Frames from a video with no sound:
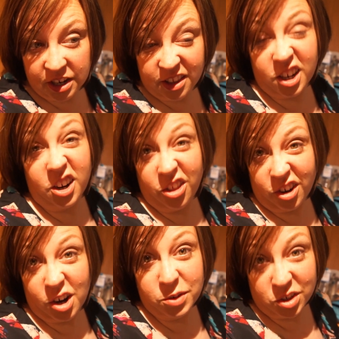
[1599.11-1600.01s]
and then
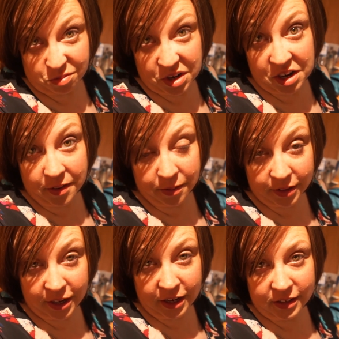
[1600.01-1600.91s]
another almost three hour
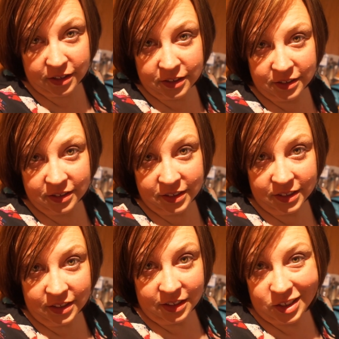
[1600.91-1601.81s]
flight.
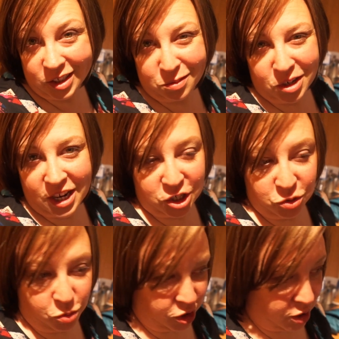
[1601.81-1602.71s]
So we're not too
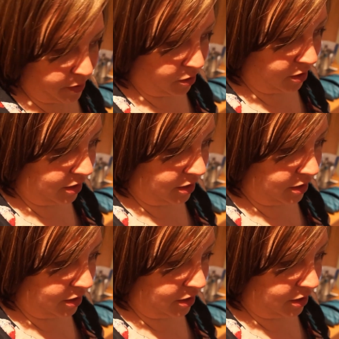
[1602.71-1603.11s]
worried about it.